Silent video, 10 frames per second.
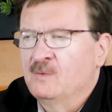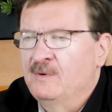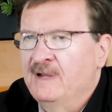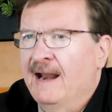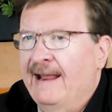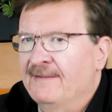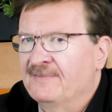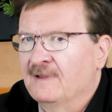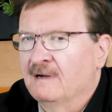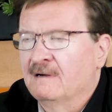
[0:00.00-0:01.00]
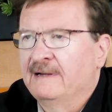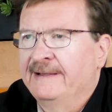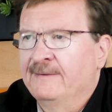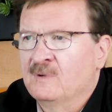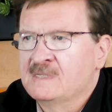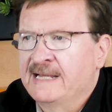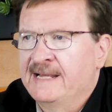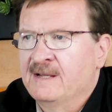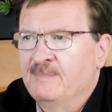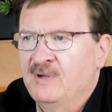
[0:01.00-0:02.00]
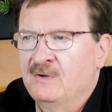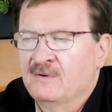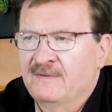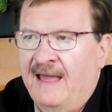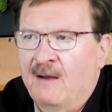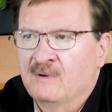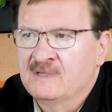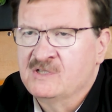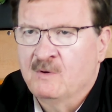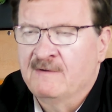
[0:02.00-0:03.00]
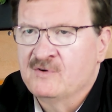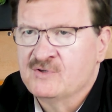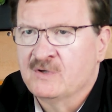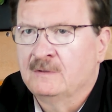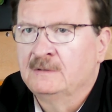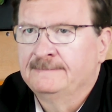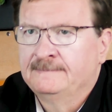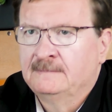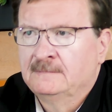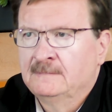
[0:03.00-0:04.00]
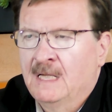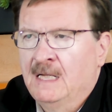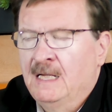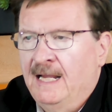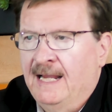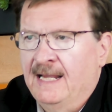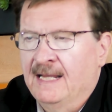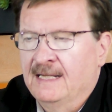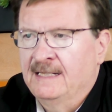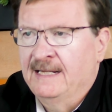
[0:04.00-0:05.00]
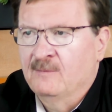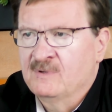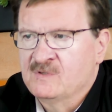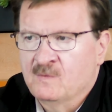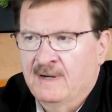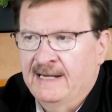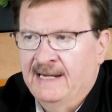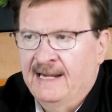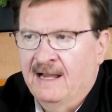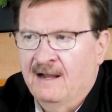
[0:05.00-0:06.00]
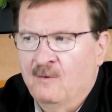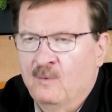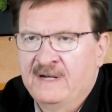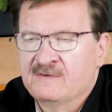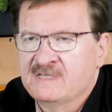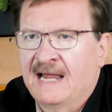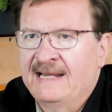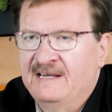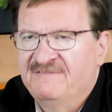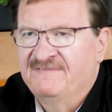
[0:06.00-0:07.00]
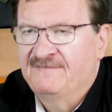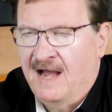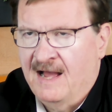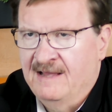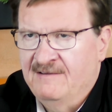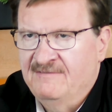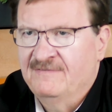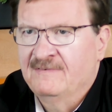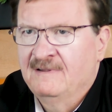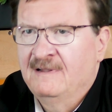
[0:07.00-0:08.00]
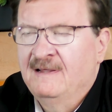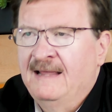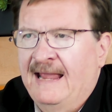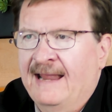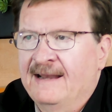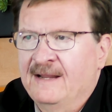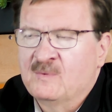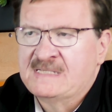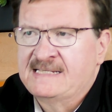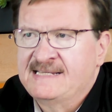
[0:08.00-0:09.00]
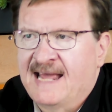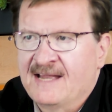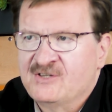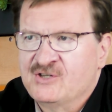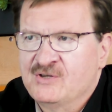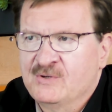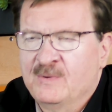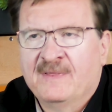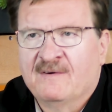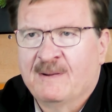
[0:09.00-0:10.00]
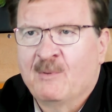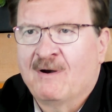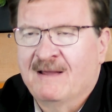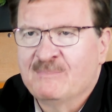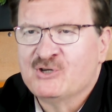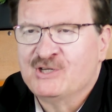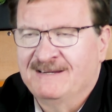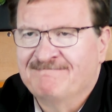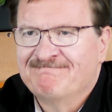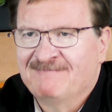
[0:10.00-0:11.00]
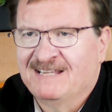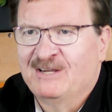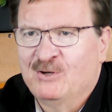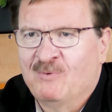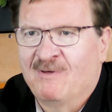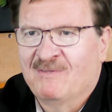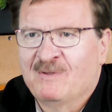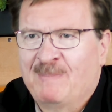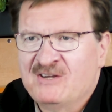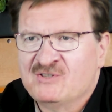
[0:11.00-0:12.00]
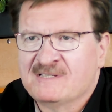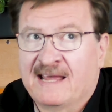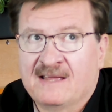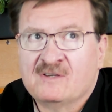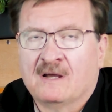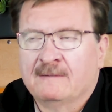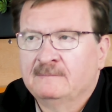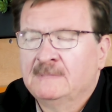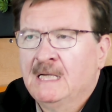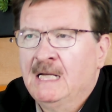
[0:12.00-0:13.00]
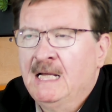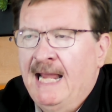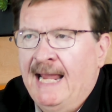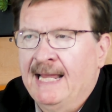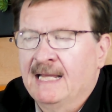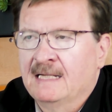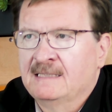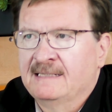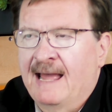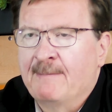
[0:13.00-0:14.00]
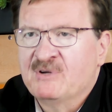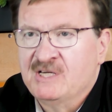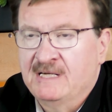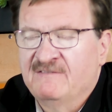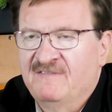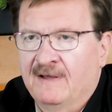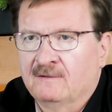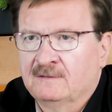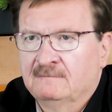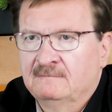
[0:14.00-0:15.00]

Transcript: when we got out there, it was a computer that was 12 years old, and it was running Windows 95, and it was attached to their MRI machine that they do all of their patient scans on. And that machine had failed.